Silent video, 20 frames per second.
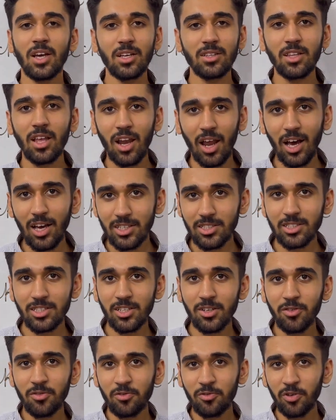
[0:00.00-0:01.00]
the last
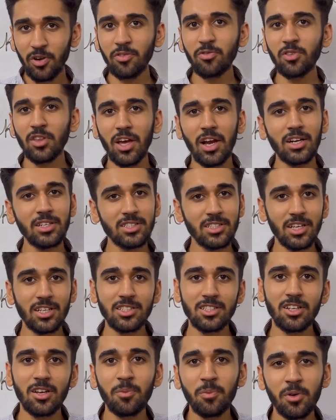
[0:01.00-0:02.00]
5th and
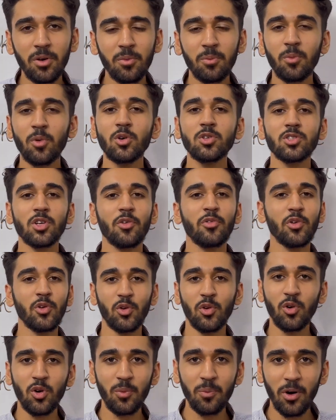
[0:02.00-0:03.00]
6th tip, most of you
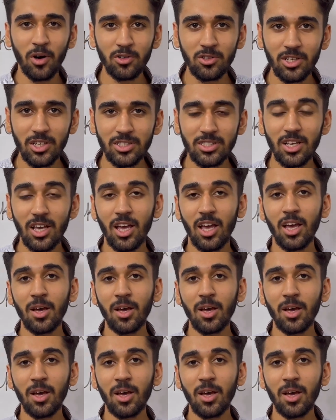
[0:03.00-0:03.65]
know about this.